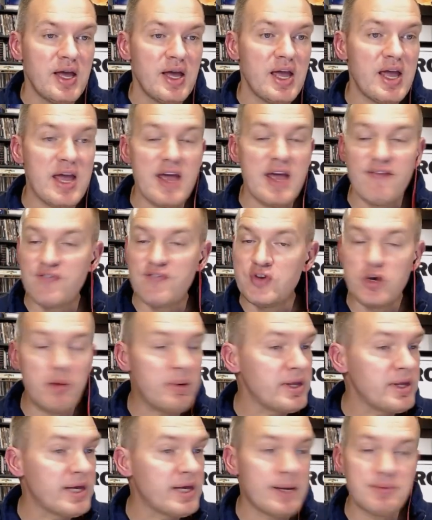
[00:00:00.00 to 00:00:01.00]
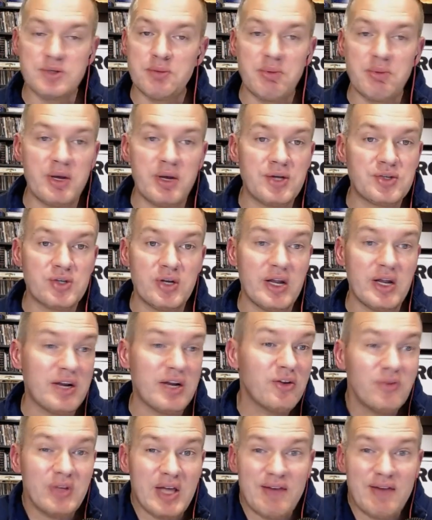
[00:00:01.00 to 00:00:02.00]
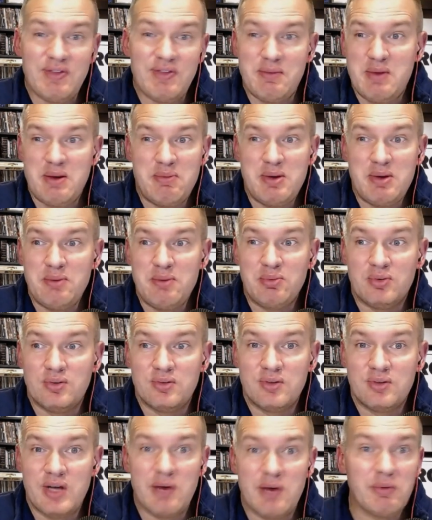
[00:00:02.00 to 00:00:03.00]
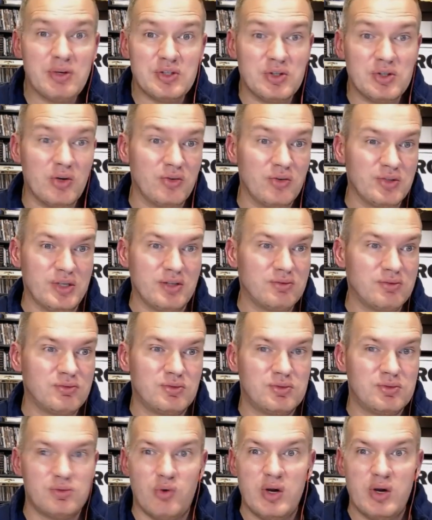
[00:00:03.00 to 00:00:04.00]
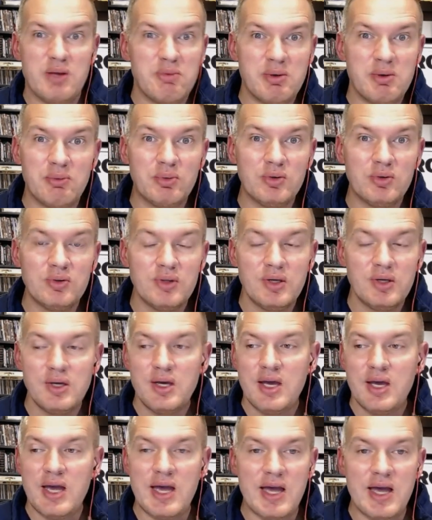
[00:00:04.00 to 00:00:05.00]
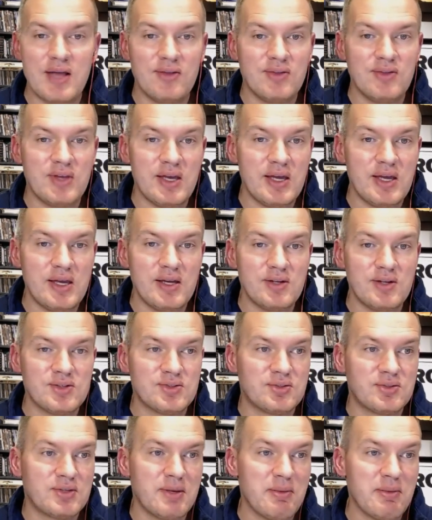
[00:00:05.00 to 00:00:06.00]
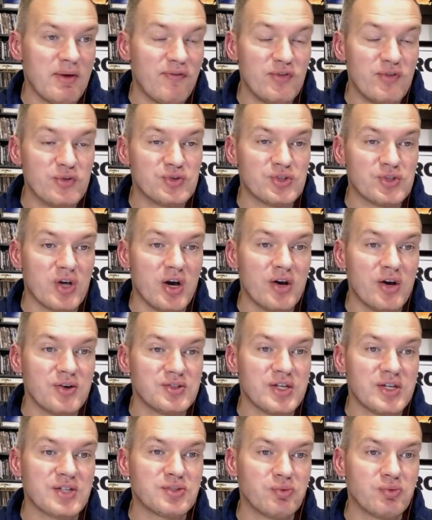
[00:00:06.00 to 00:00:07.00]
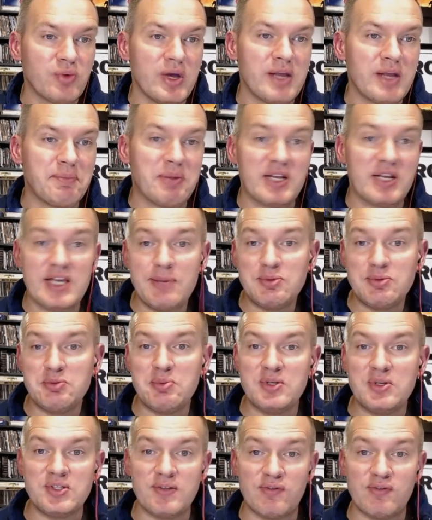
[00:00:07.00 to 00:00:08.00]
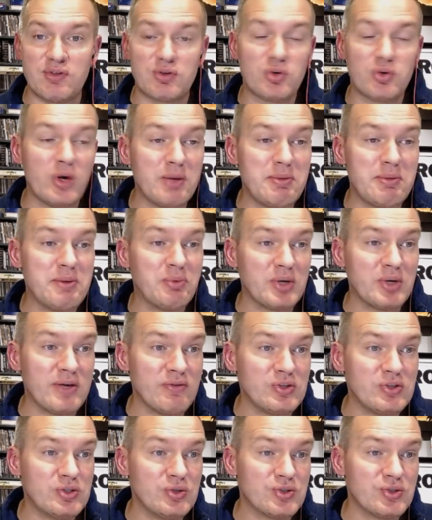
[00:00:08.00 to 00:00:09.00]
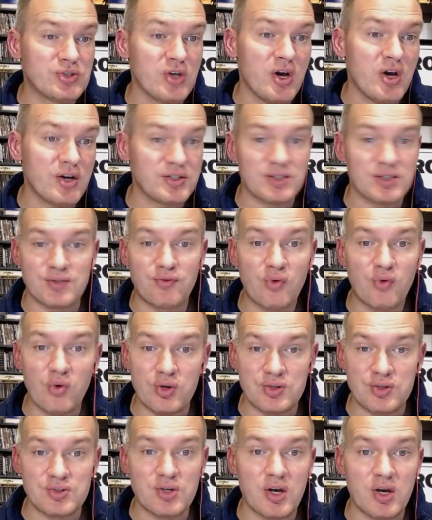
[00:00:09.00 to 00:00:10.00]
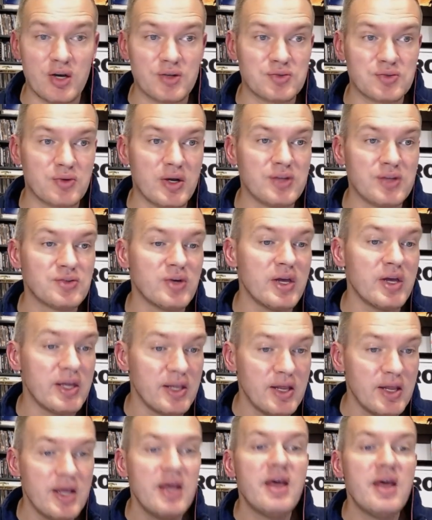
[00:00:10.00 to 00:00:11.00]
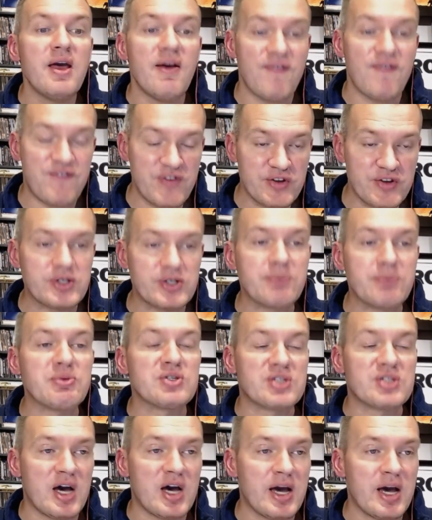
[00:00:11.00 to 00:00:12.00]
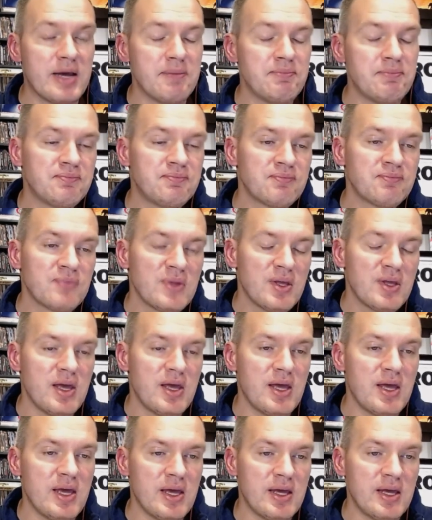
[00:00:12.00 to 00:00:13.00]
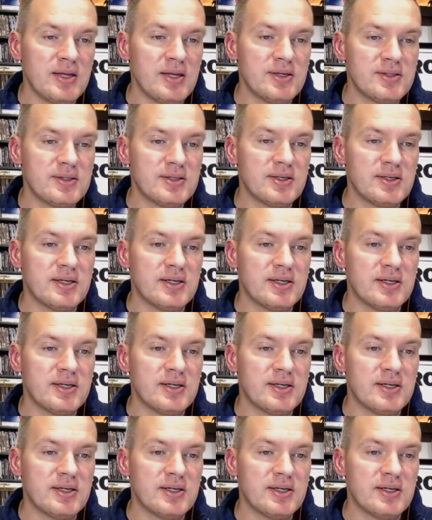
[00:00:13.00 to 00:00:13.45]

if nobody comes on Patreon, I don't really have that many people. I really don't. It's like 20 people, and they just give me a few songs. But it keeps you busy. If 20 people give you 2 songs, it's 40 songs, right? So it fills up your time. And